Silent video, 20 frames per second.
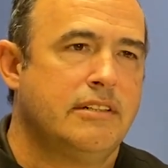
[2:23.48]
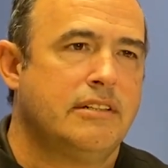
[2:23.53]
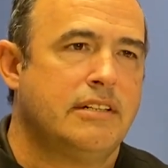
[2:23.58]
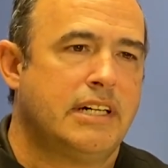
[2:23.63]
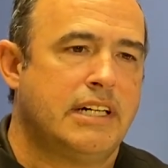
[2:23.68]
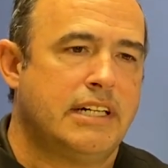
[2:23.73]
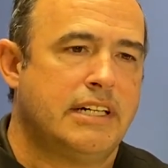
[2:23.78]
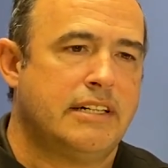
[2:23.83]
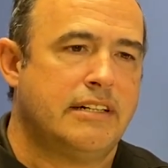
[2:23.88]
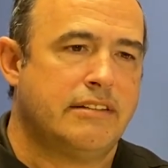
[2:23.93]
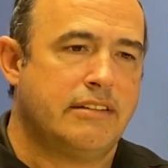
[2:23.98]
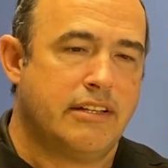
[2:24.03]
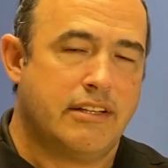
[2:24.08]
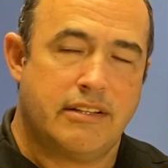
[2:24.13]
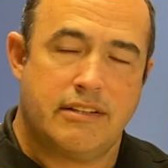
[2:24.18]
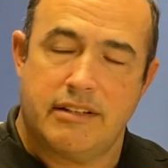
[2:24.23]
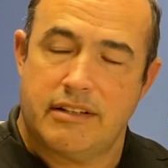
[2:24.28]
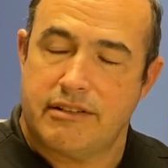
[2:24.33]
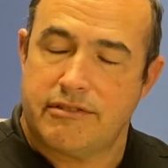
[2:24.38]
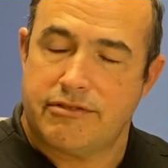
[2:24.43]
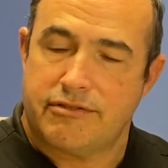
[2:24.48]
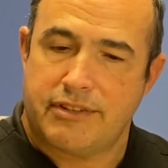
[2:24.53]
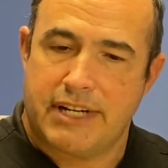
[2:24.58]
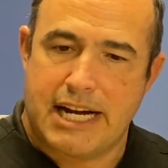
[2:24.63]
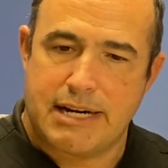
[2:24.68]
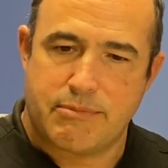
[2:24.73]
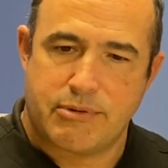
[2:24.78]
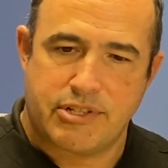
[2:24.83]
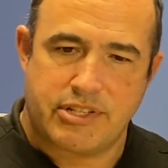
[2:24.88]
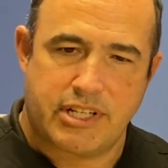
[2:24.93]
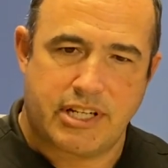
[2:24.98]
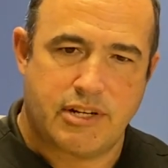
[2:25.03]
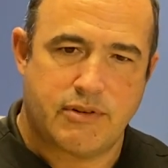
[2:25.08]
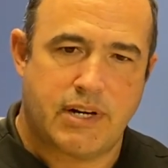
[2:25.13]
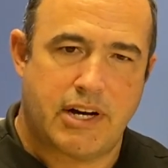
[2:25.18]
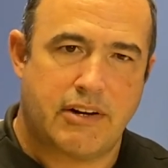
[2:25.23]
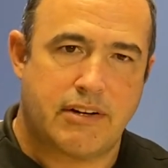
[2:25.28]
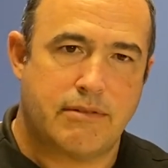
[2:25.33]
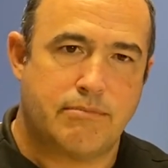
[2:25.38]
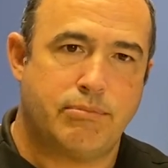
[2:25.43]
of fibers that go
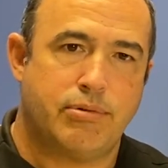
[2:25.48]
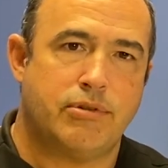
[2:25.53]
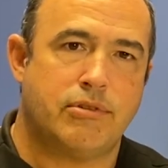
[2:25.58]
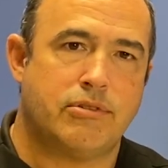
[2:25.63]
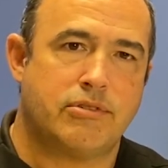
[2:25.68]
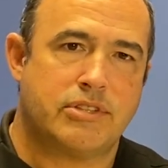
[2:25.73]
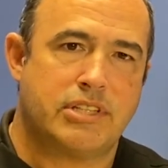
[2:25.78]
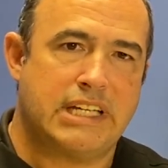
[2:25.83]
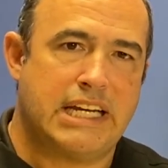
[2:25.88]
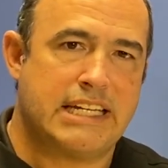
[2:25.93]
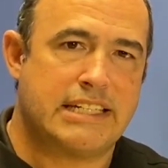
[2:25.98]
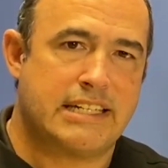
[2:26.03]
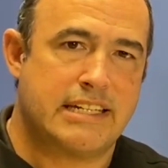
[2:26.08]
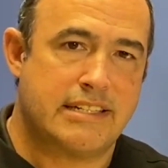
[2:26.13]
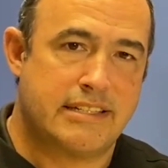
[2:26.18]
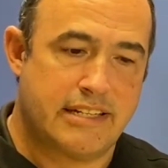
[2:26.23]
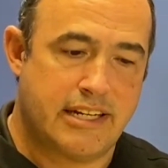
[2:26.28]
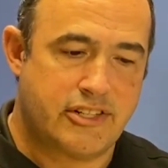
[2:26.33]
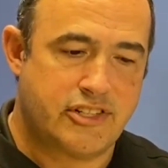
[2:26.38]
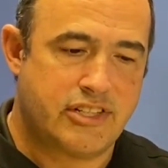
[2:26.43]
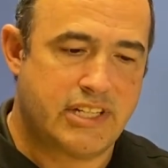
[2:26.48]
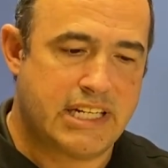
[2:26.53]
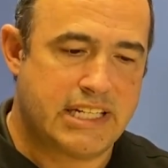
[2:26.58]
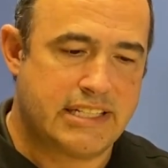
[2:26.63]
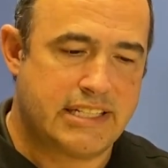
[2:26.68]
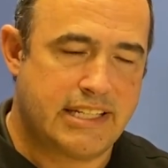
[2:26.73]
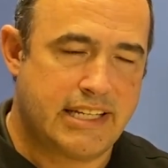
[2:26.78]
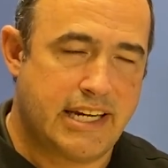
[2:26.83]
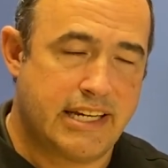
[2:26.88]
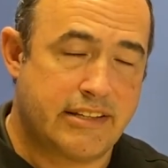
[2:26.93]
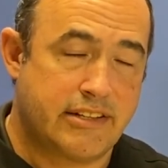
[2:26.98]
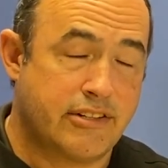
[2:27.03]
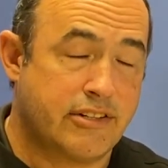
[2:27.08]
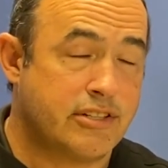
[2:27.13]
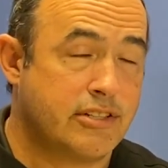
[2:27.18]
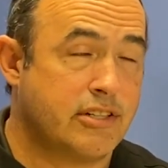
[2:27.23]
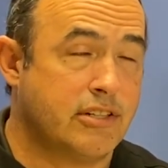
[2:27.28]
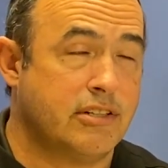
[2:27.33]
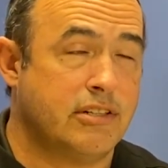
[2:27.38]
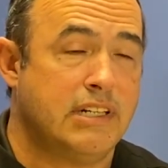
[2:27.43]
out and pull things and stitch things together.
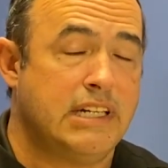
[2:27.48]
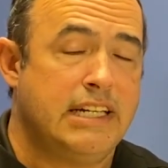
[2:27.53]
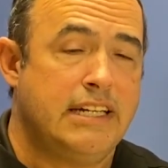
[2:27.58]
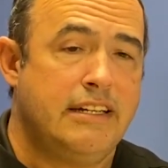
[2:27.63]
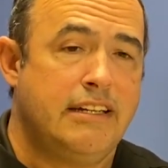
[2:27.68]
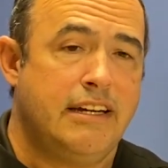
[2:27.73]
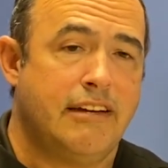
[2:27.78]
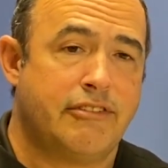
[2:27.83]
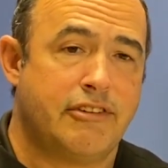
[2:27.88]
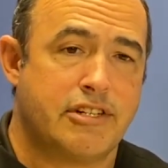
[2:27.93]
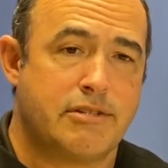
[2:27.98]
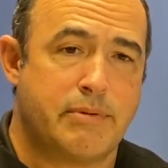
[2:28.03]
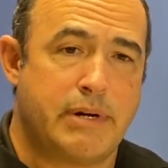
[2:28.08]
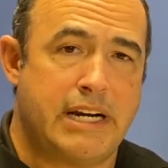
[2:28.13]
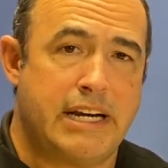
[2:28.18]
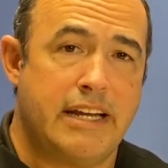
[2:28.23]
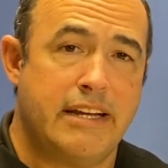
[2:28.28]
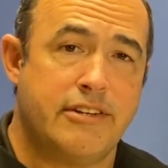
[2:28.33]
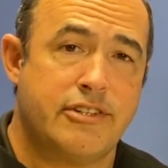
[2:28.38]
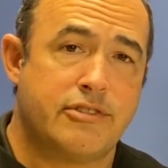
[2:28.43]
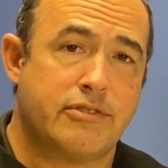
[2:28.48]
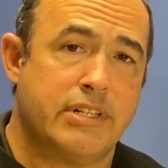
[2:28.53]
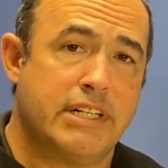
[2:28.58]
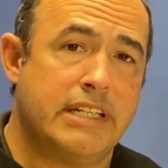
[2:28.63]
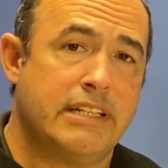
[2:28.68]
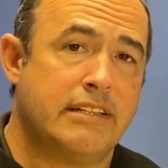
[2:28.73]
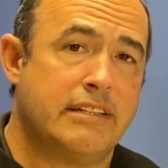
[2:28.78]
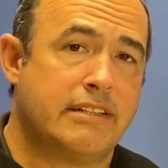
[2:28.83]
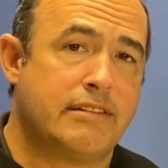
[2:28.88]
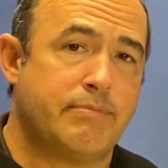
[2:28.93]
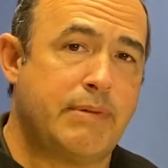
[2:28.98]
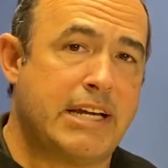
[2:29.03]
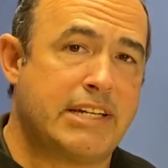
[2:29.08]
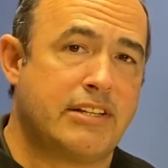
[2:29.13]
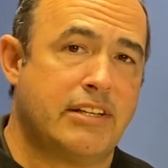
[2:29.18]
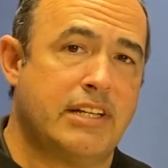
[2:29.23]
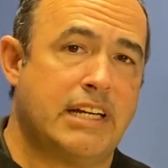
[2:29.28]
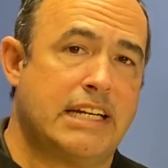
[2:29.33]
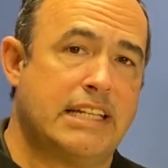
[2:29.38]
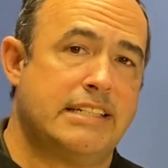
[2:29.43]
So if there's been an injury, that makes
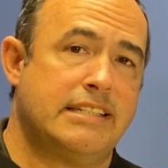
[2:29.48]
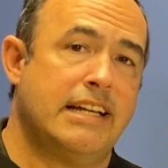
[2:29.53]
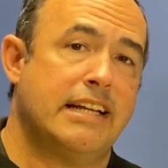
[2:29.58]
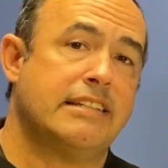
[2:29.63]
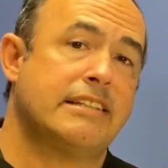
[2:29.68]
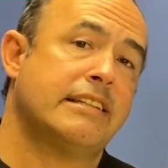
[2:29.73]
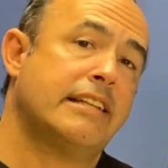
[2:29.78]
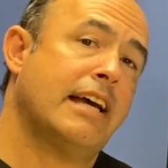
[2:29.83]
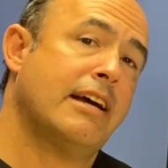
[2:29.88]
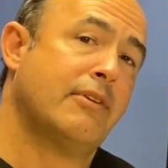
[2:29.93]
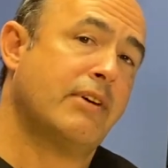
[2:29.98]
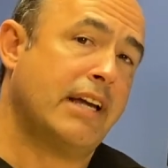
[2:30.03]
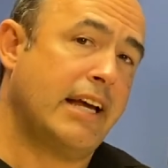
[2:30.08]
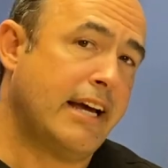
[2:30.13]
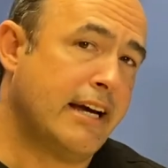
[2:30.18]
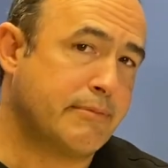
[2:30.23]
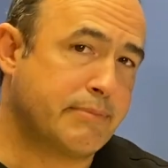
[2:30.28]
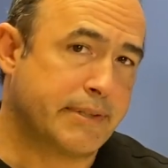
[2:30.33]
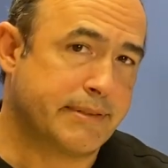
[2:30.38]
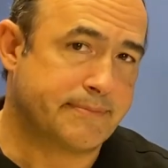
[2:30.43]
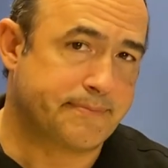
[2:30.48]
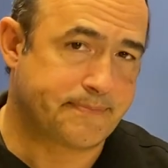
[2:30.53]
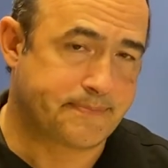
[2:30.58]
a lot of sense that would happen,